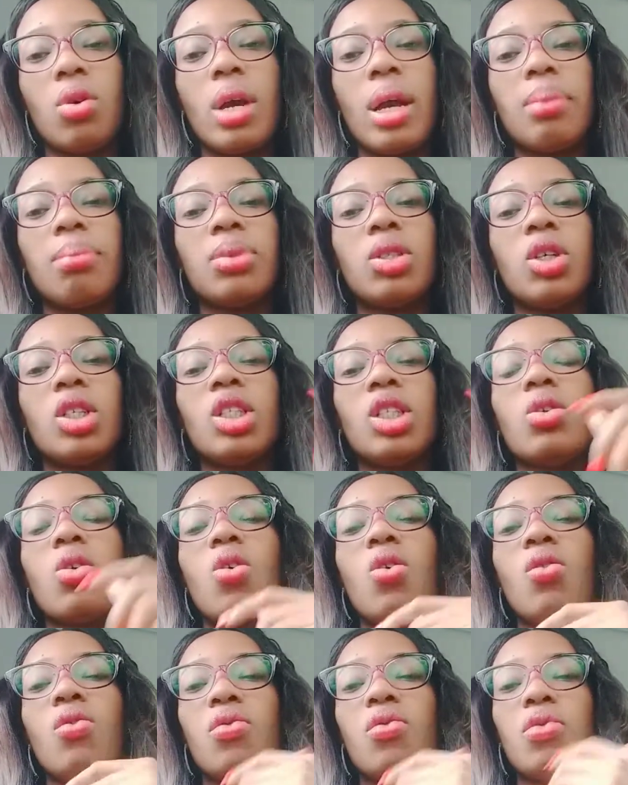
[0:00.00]
turning
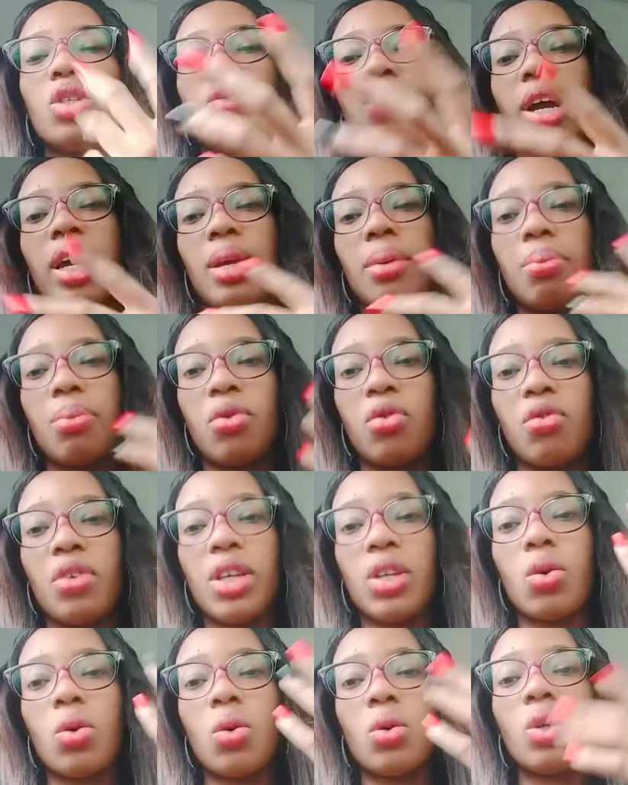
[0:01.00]
off, which we are
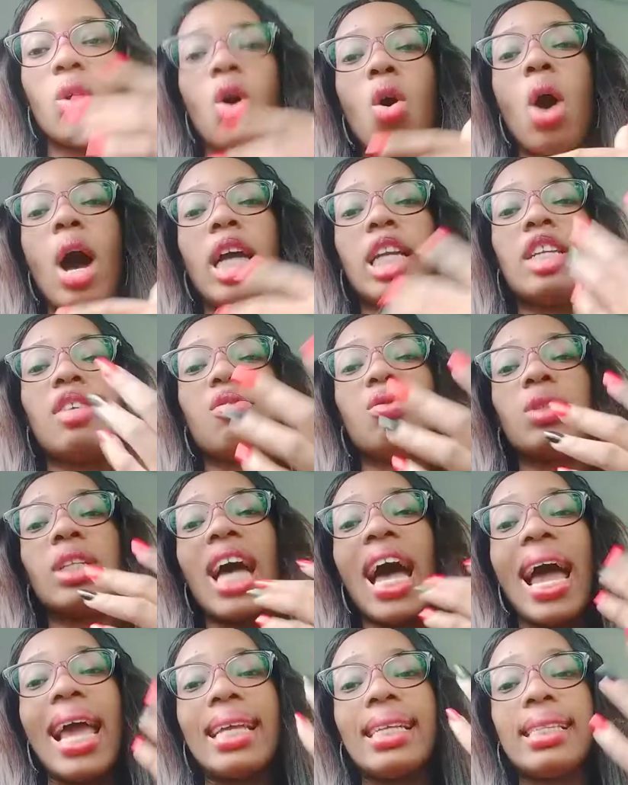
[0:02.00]
improving on, and even
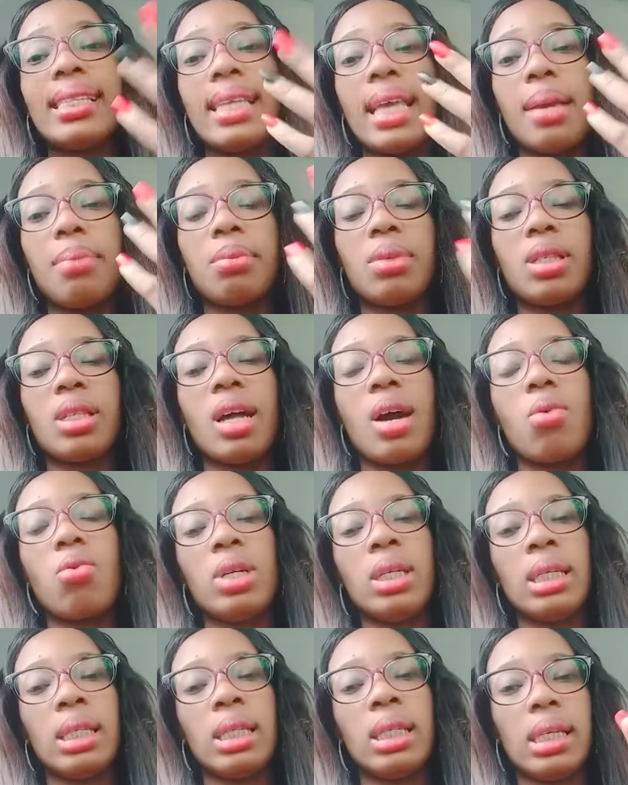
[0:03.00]
items that
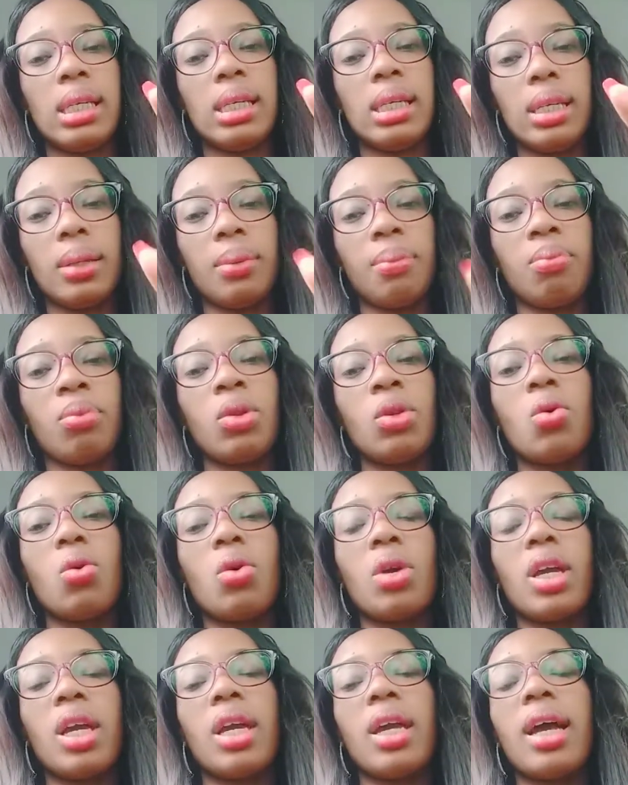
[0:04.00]
we need,
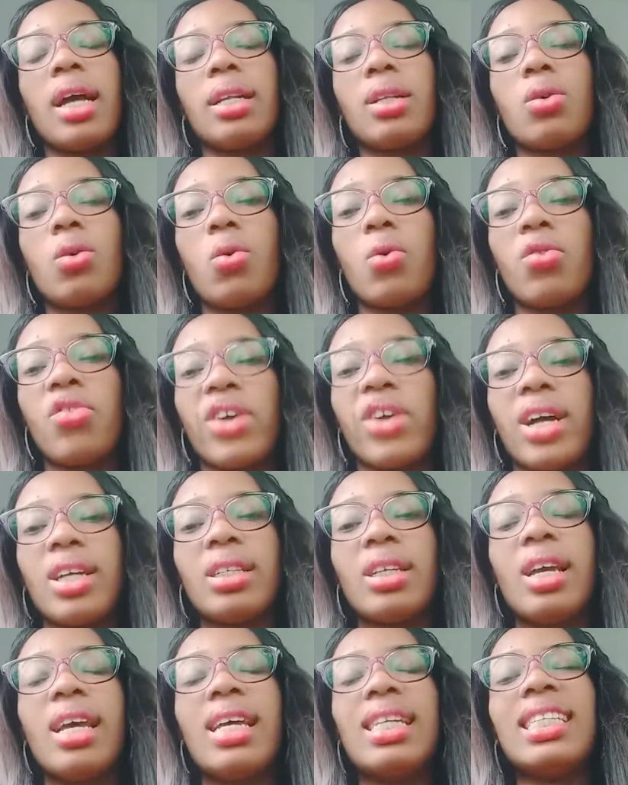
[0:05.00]
okay, and all of that.
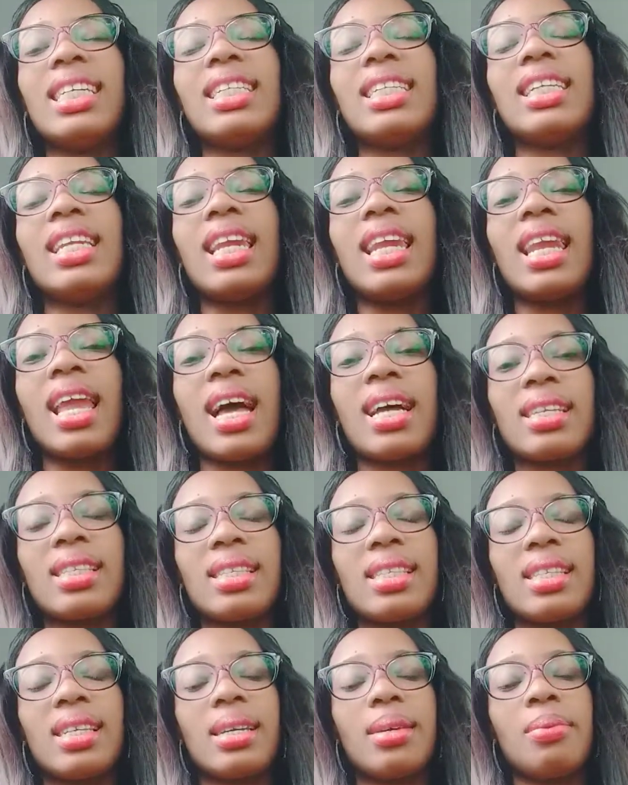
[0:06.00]
Then the
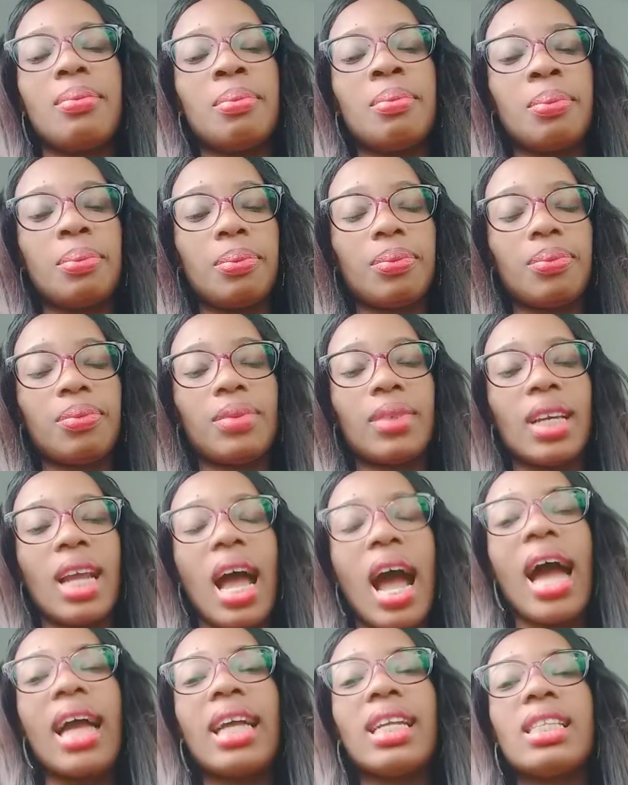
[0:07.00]
last
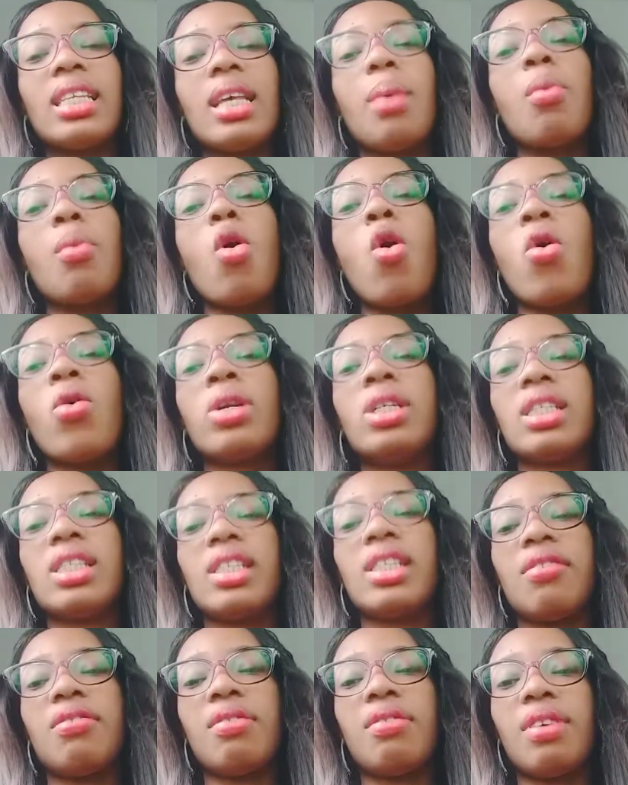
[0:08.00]
item on the
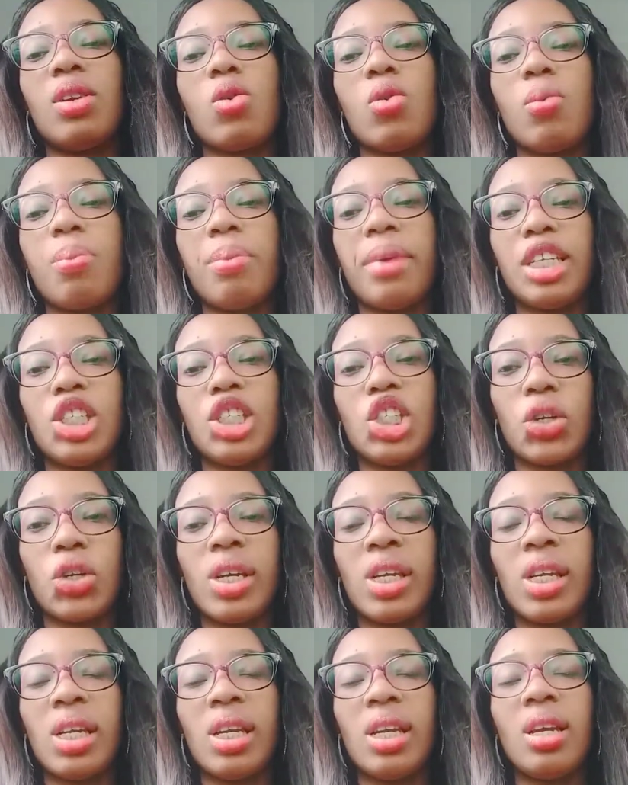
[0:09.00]
self-development
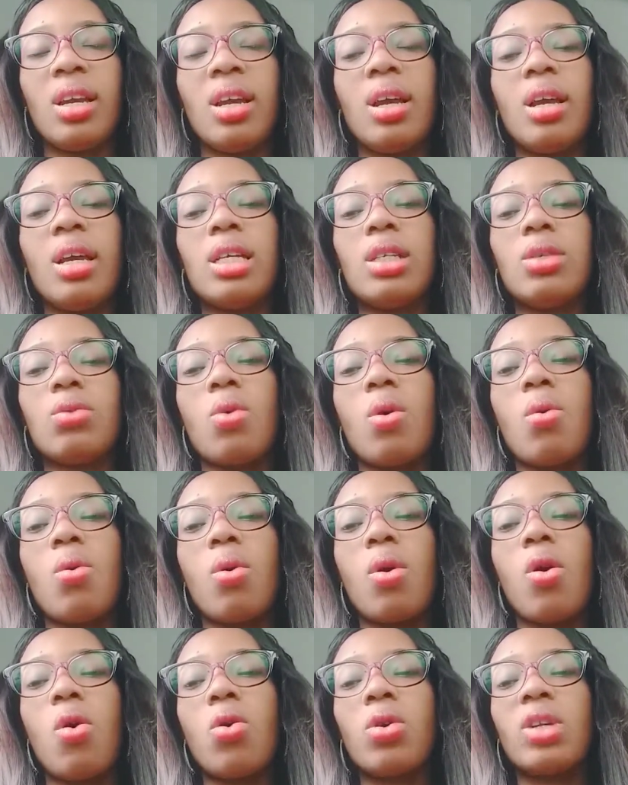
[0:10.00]
journey is what we
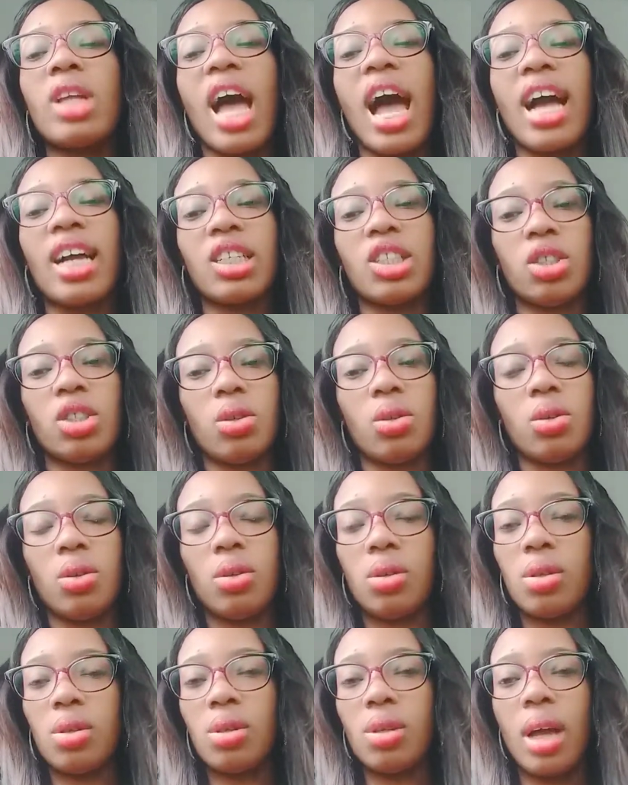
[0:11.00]
call
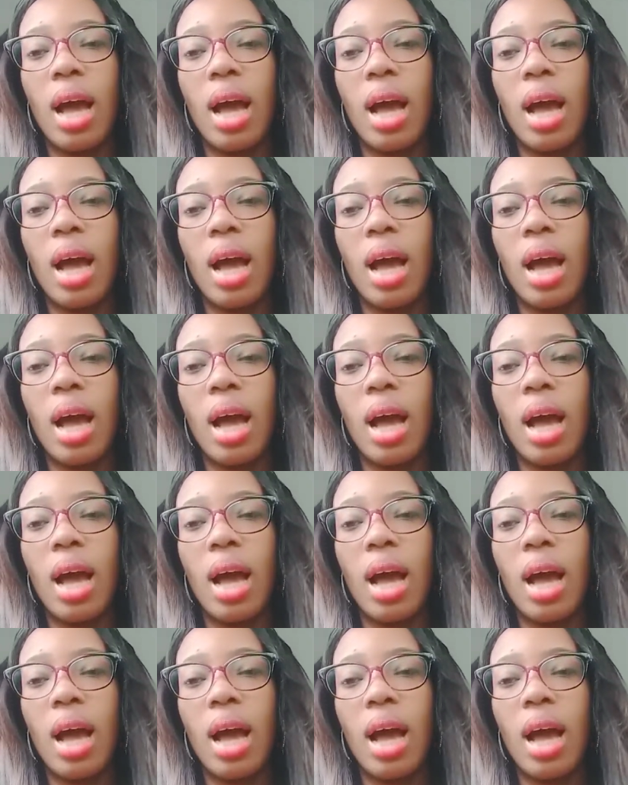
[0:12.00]
actions.